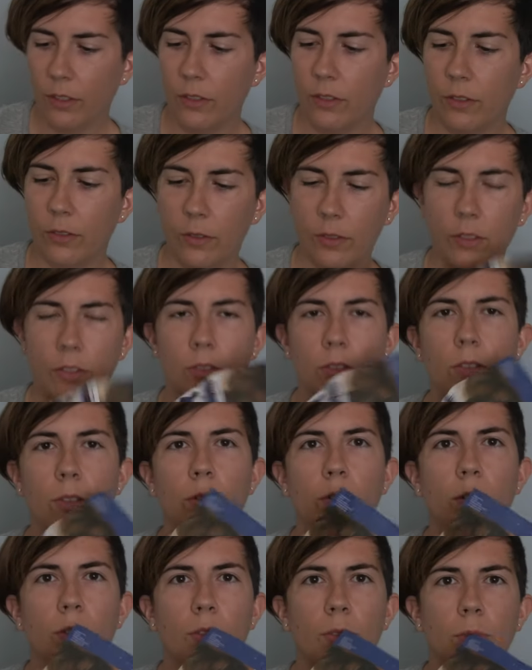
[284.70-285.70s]
So we'll use the
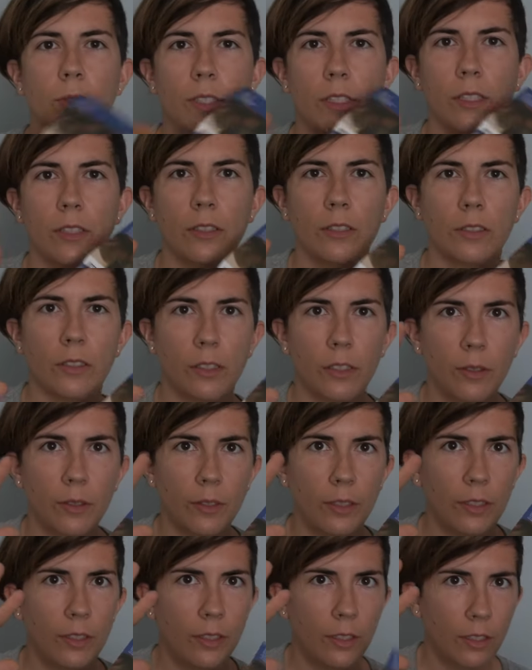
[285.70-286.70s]
orange one here. So
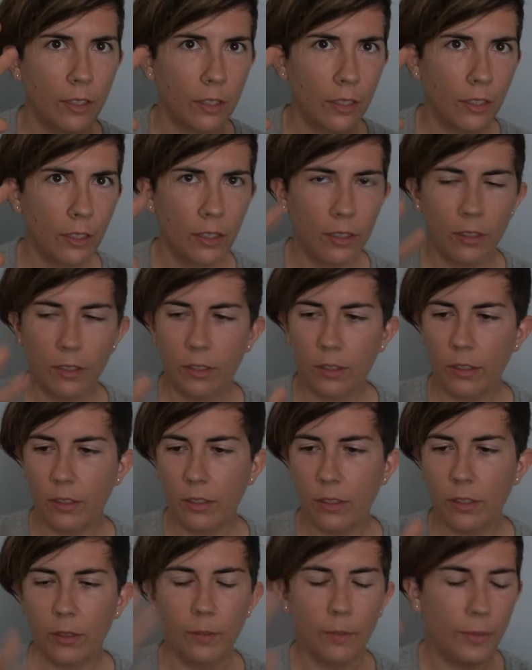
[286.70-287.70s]

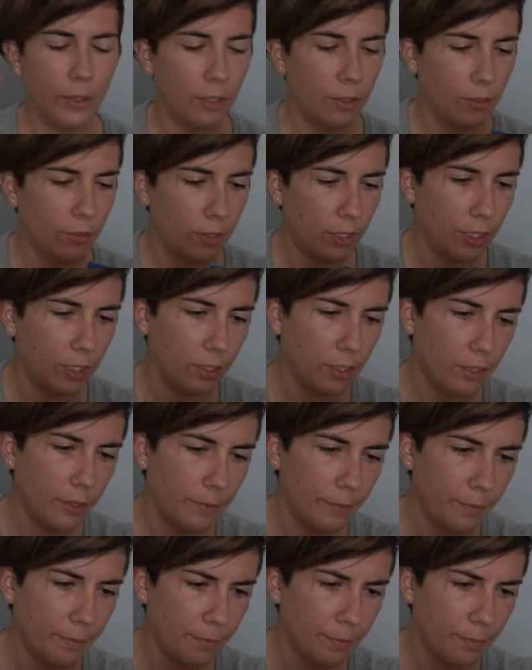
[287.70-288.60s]
middle finger,